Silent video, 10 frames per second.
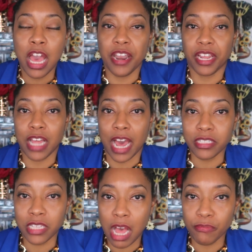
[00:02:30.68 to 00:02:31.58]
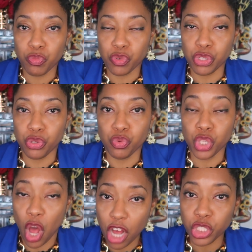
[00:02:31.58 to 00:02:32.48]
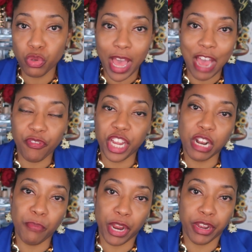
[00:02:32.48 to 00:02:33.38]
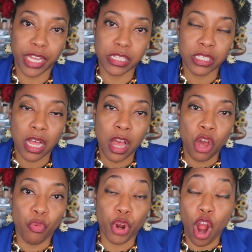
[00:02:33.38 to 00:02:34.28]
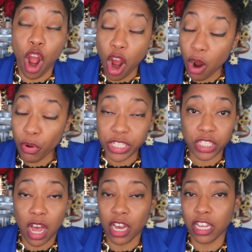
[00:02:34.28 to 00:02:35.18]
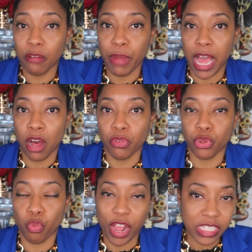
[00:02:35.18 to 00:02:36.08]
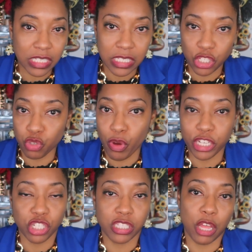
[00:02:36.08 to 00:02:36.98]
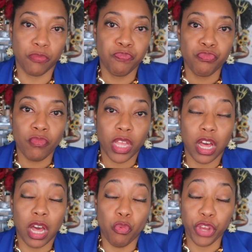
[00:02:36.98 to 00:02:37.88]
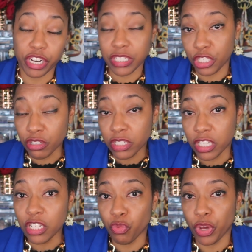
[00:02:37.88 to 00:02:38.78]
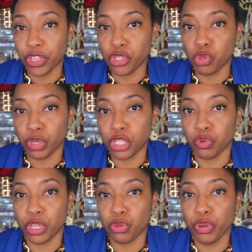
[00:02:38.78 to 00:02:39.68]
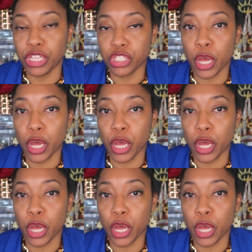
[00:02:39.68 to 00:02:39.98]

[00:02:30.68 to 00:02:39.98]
And a lot of times when you talk to African Americans, we're always talking about the racist situations that we are still dealing with in 2023.